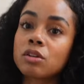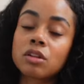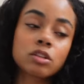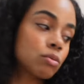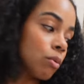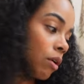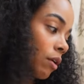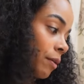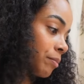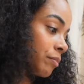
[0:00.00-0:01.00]
on this
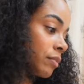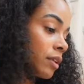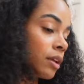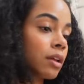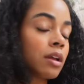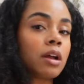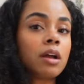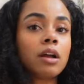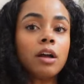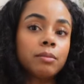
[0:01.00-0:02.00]
wall.
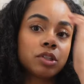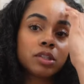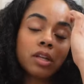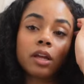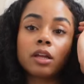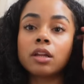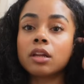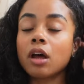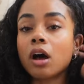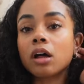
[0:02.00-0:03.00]
I'm just like
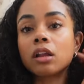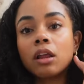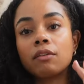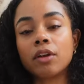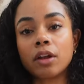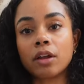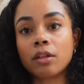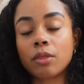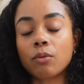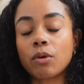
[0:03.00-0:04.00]
not loving
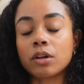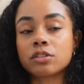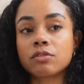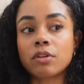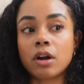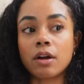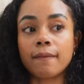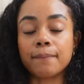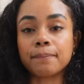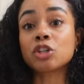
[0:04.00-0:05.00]
the ones from
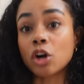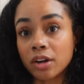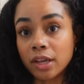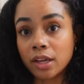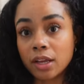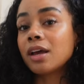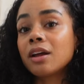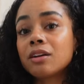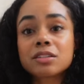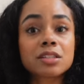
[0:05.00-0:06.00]
Target, and
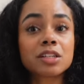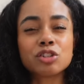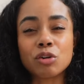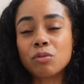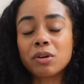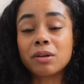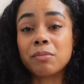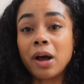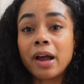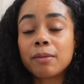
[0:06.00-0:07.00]
I honestly don't want to
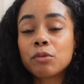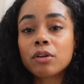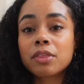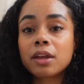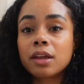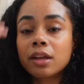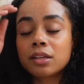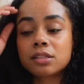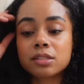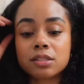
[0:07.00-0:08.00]
buy more
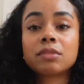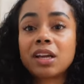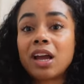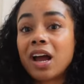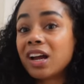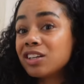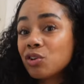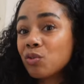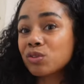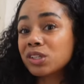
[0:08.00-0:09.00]
things. Like, I
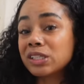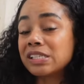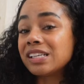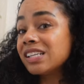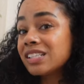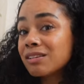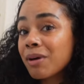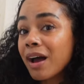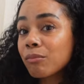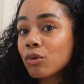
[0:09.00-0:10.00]
don't really need to
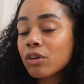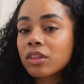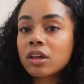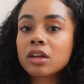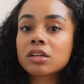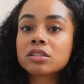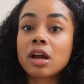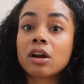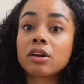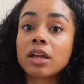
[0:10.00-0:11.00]
buy more things.
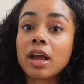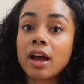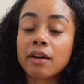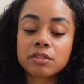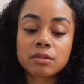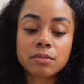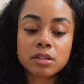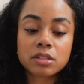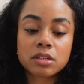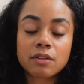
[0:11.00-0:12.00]
I already have some of
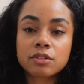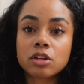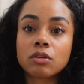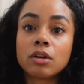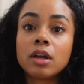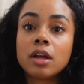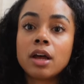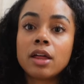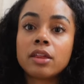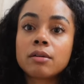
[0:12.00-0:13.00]
this stuff, so
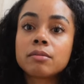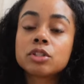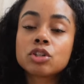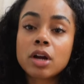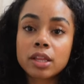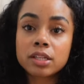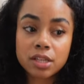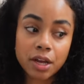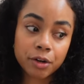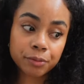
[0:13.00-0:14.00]
I think I'm gonna try this
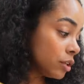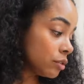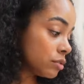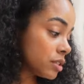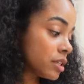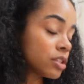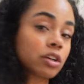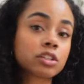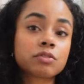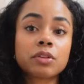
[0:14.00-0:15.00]
out. Use these
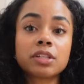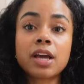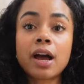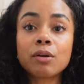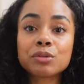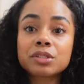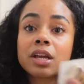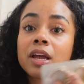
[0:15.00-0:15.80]
hooks for the towels.